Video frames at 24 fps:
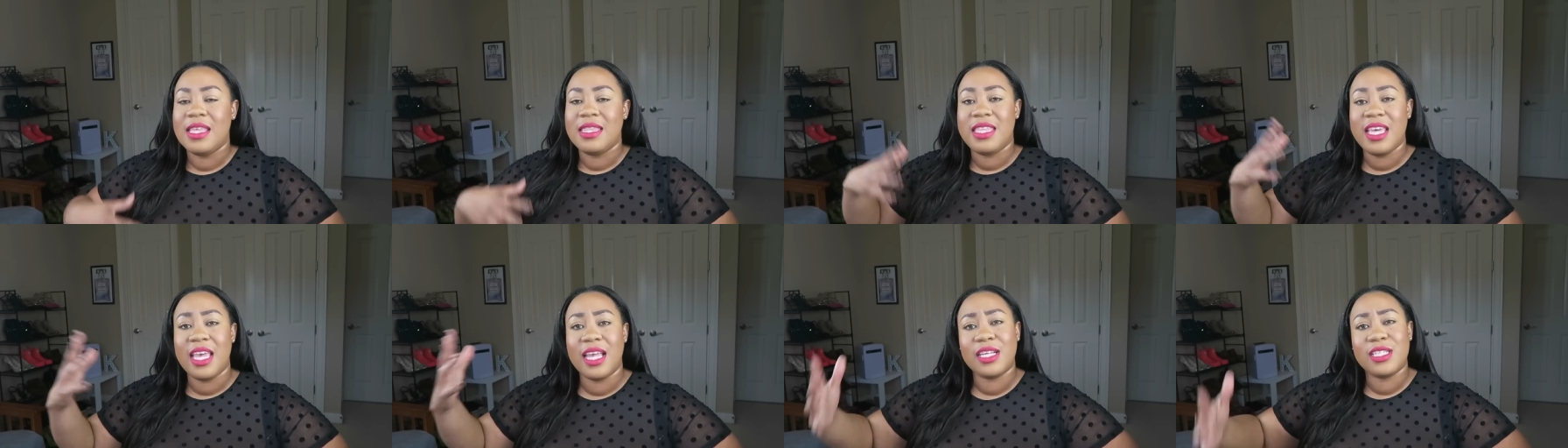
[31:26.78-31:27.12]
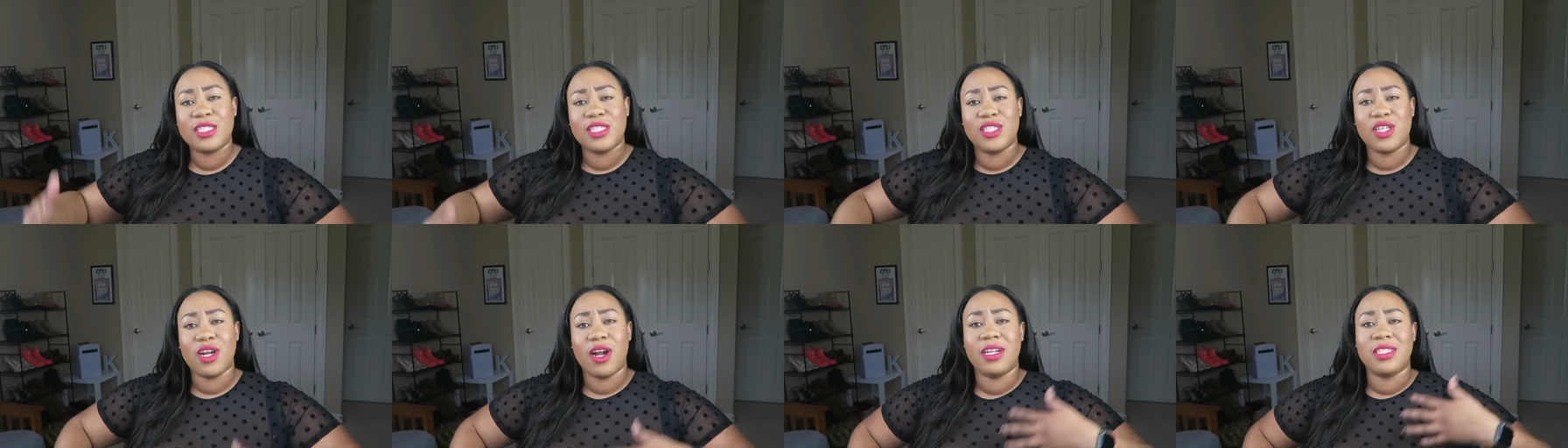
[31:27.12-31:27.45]

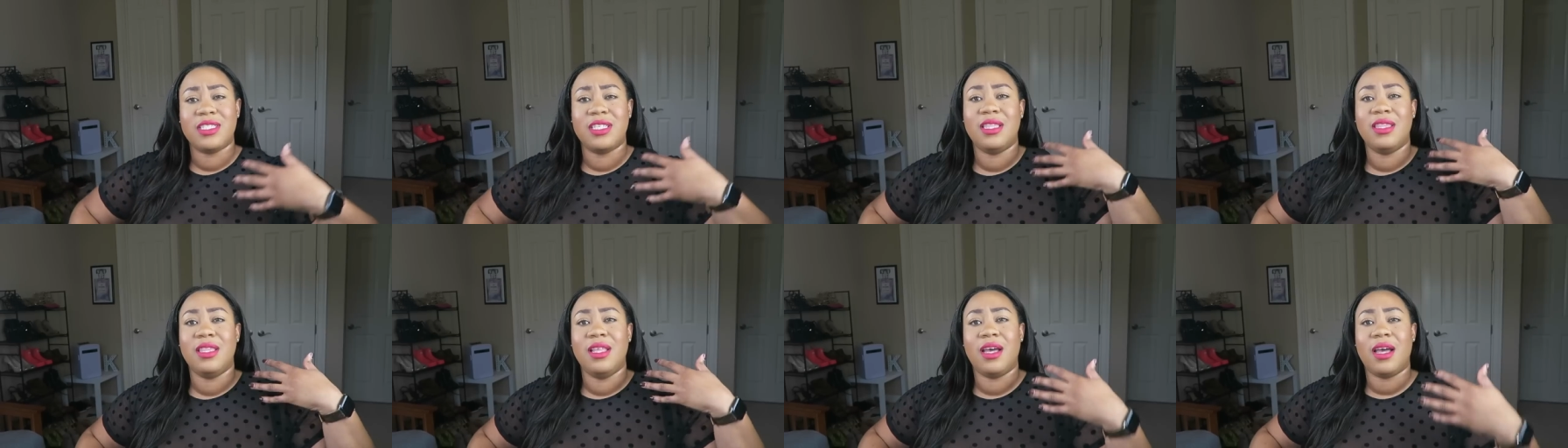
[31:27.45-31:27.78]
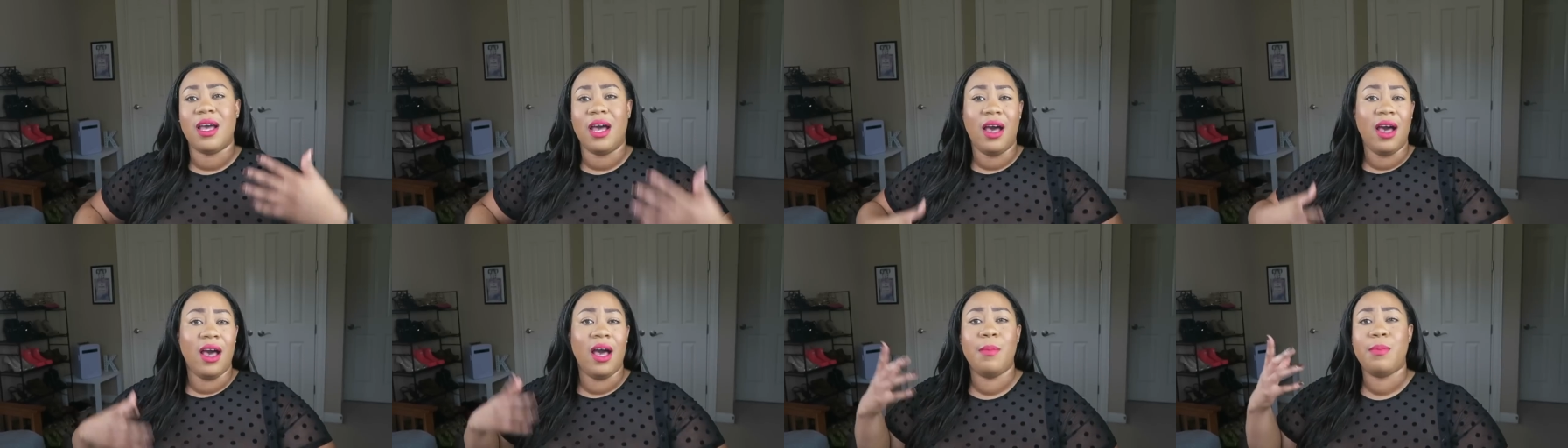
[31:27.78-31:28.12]
things start to
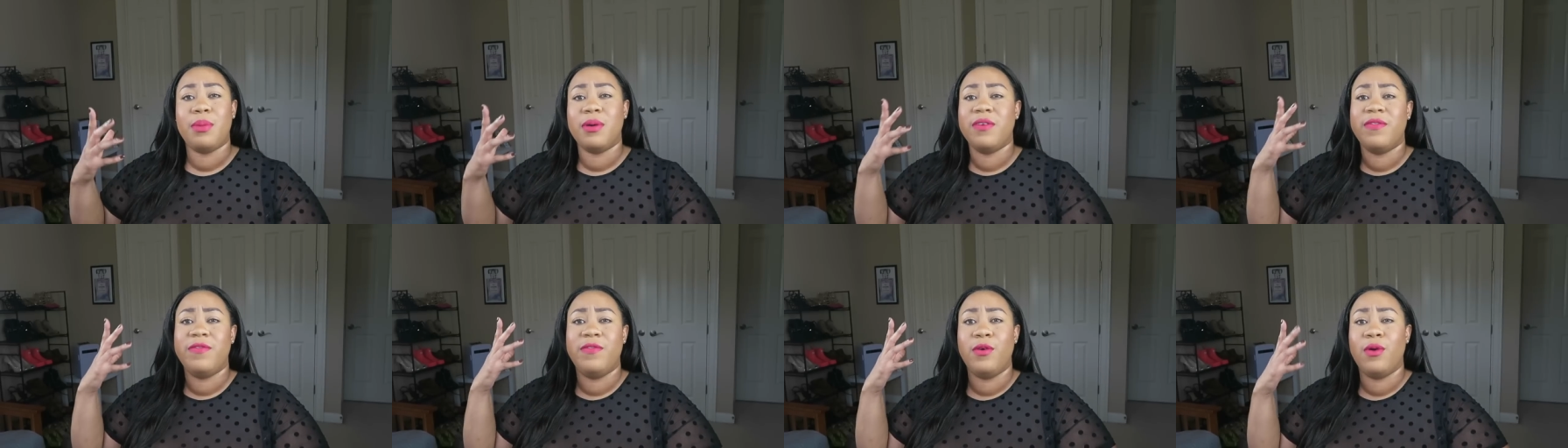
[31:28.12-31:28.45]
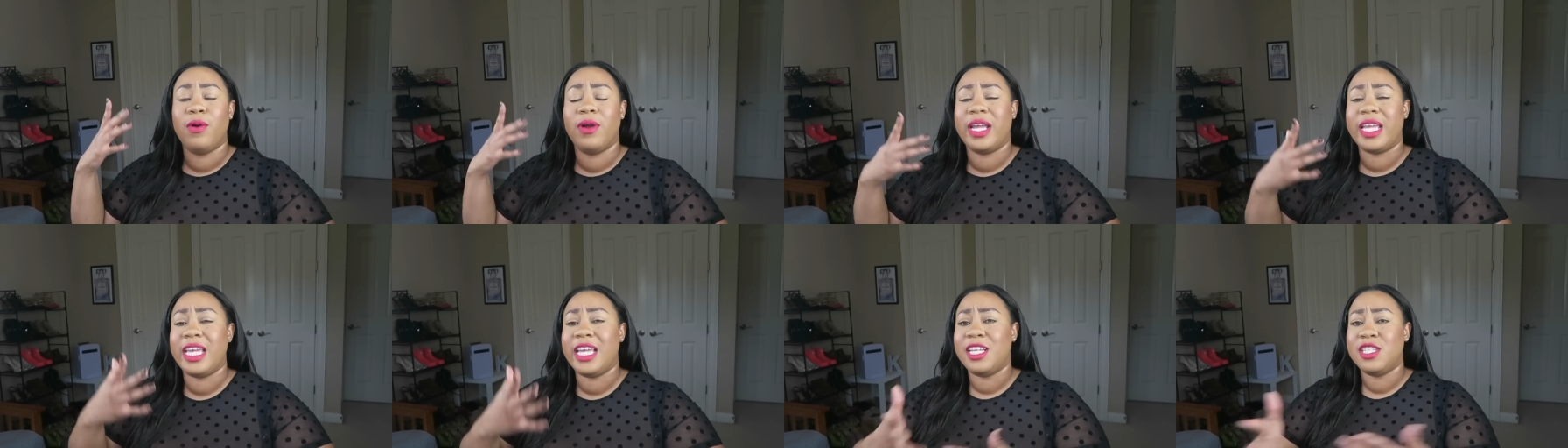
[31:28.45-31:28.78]
look up
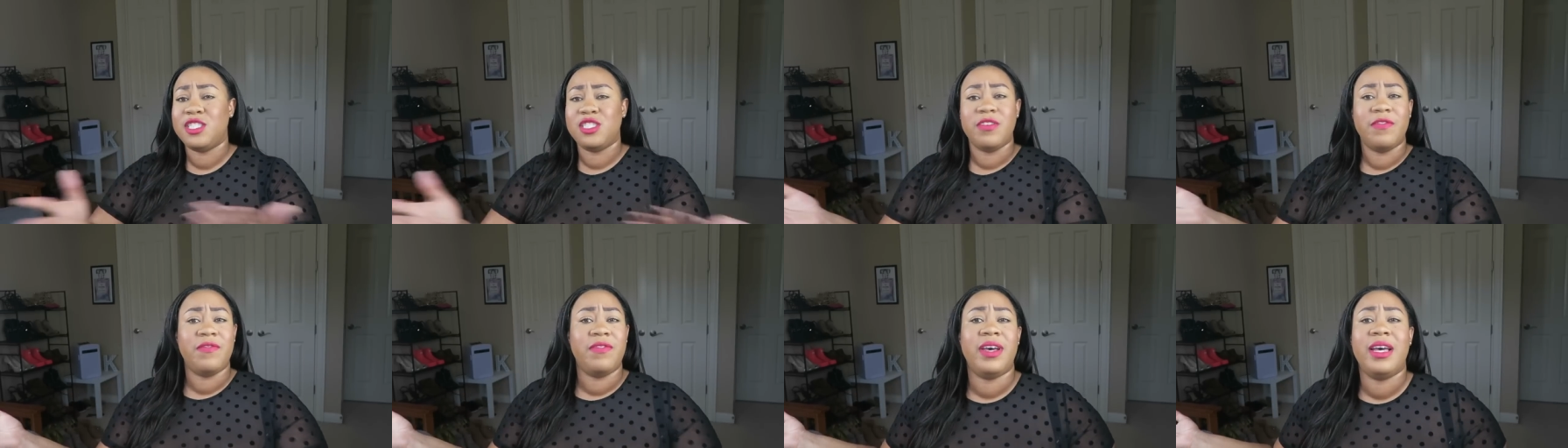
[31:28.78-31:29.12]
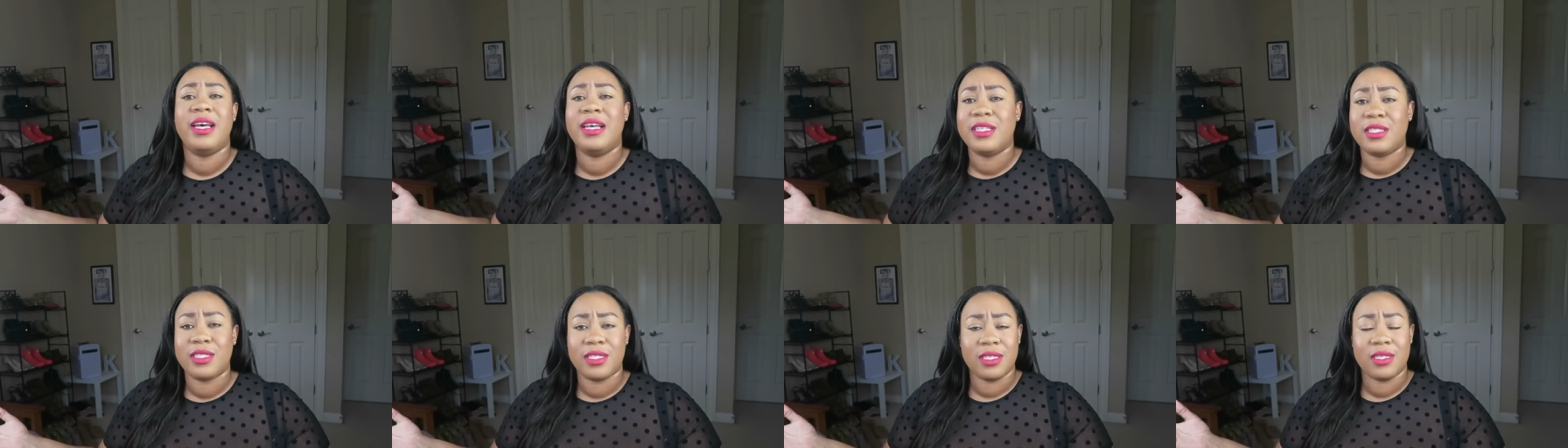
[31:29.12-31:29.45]
for each of
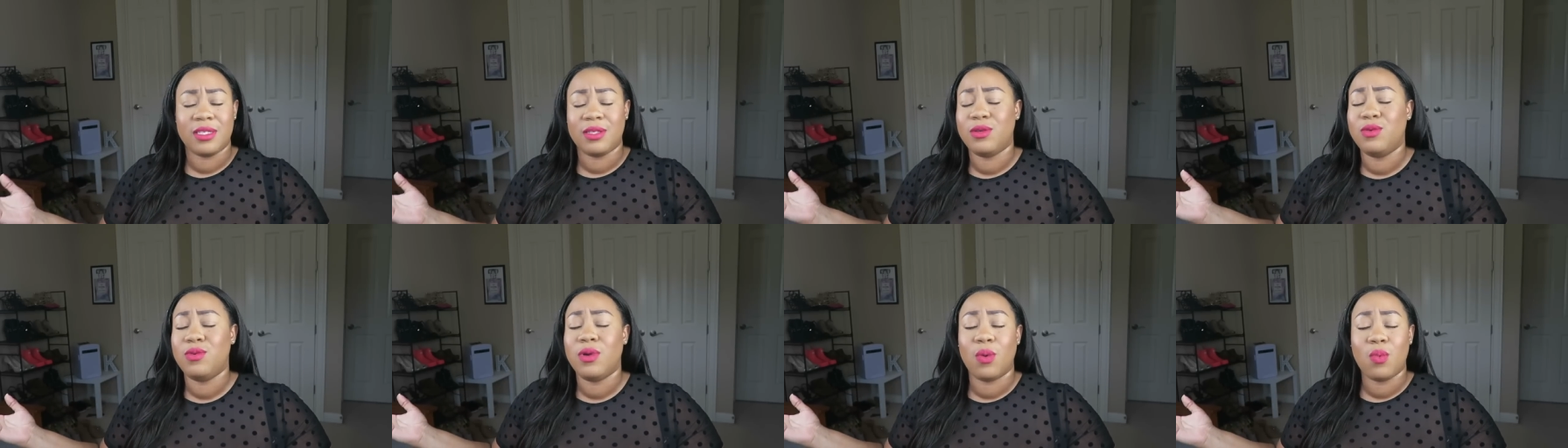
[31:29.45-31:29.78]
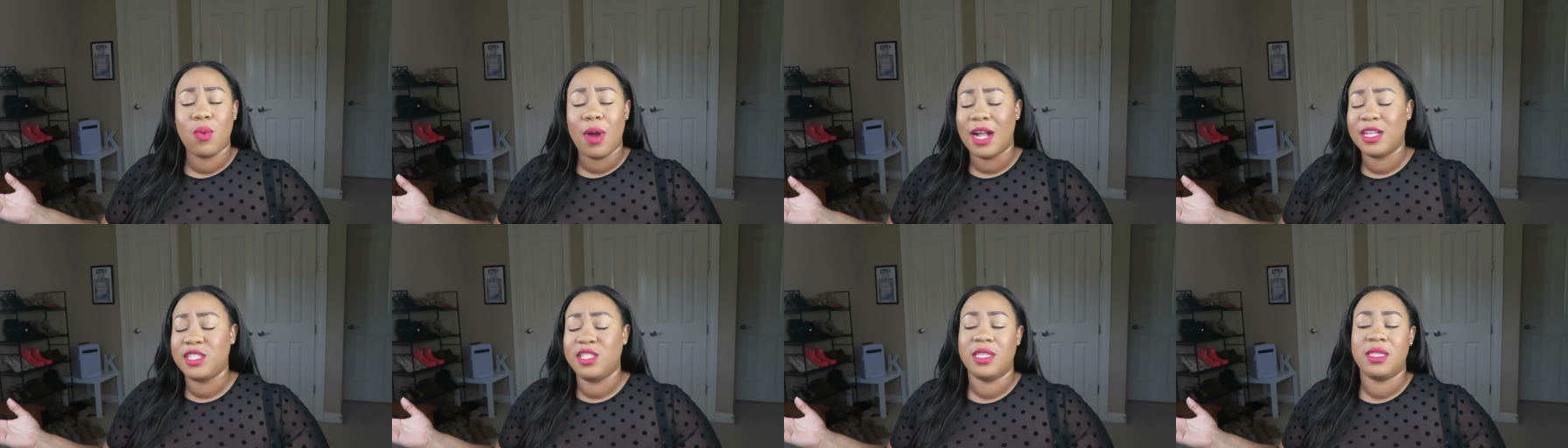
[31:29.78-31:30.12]
us who are
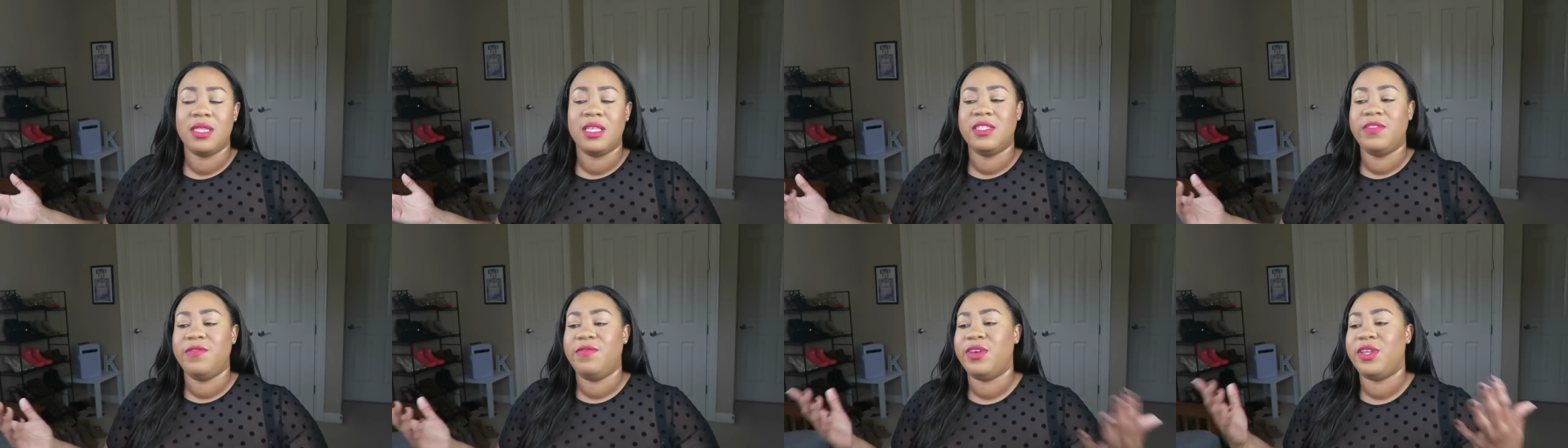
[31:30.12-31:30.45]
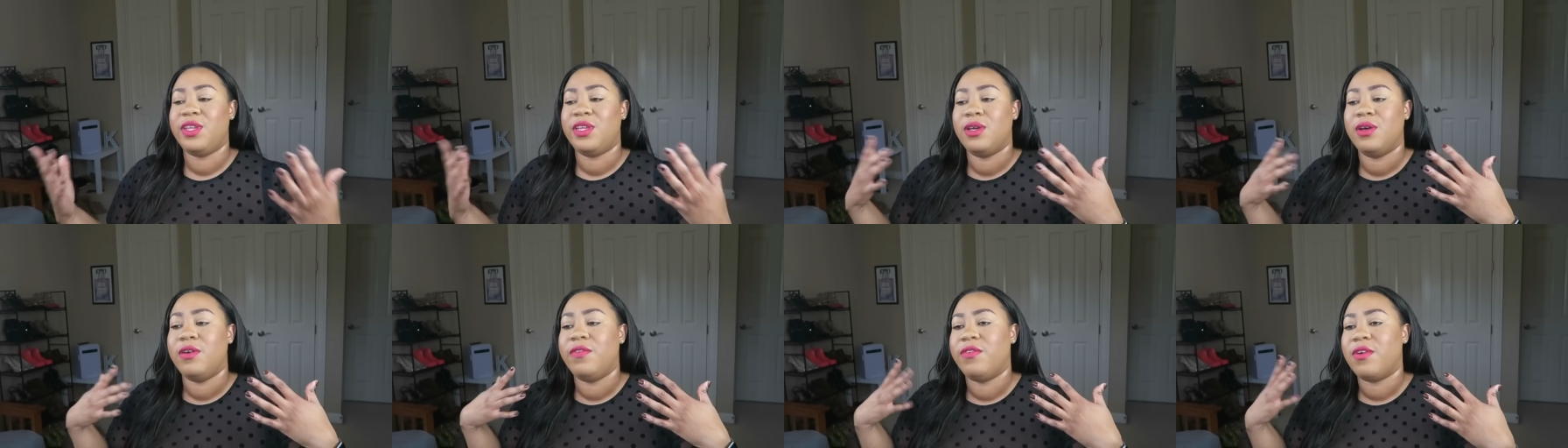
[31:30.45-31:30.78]
watching this
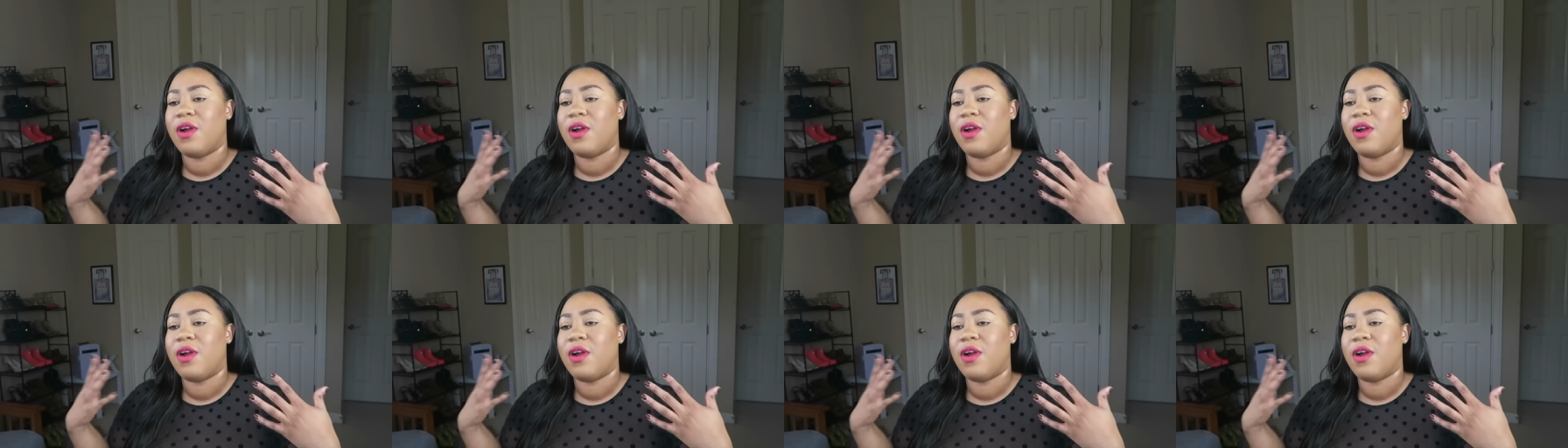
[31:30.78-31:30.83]
video,